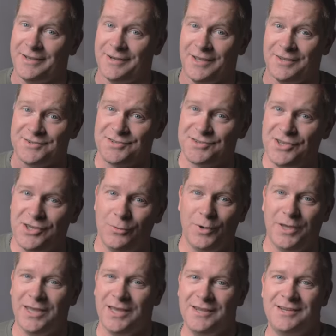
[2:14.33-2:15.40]
and I'll see you
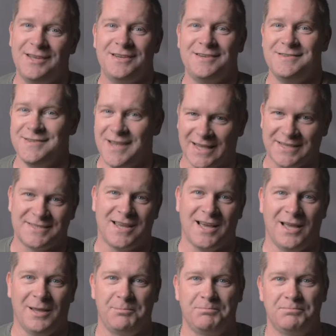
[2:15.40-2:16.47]
again next
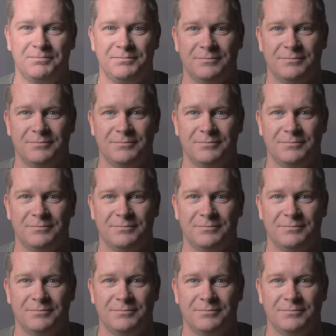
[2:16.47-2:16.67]
time.